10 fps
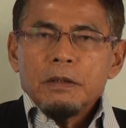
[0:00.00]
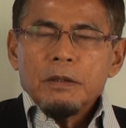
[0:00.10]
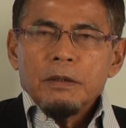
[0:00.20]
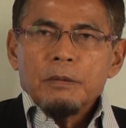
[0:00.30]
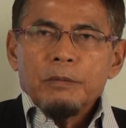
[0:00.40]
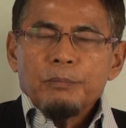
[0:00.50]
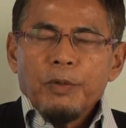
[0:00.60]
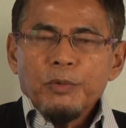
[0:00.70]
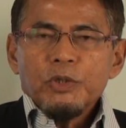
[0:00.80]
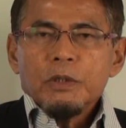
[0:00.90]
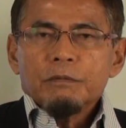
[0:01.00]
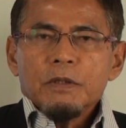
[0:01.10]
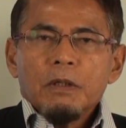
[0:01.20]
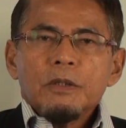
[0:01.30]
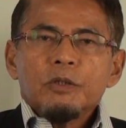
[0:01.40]
the permission of
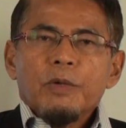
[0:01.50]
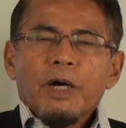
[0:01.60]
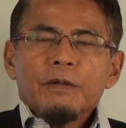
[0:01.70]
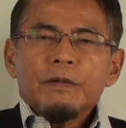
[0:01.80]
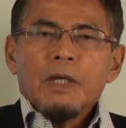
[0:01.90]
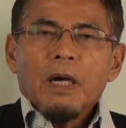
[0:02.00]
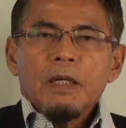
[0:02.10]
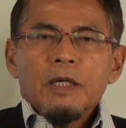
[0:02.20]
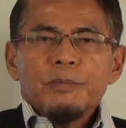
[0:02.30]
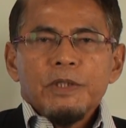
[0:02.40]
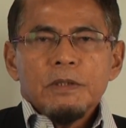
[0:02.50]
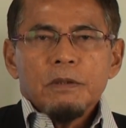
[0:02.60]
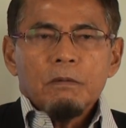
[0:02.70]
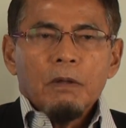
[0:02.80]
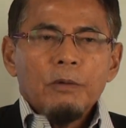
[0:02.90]
Allah subhanahu wa ta'ala bi
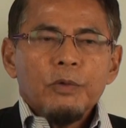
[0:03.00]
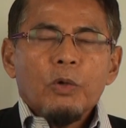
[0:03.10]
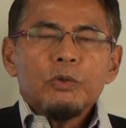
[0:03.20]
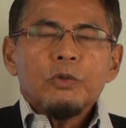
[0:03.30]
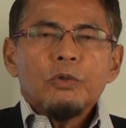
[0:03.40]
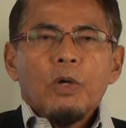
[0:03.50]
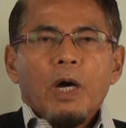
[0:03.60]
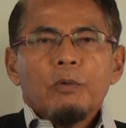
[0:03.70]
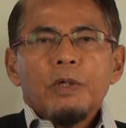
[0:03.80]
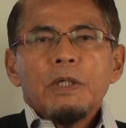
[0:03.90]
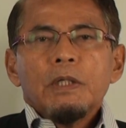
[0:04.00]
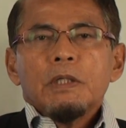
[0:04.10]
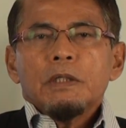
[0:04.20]
iznillah, we continue our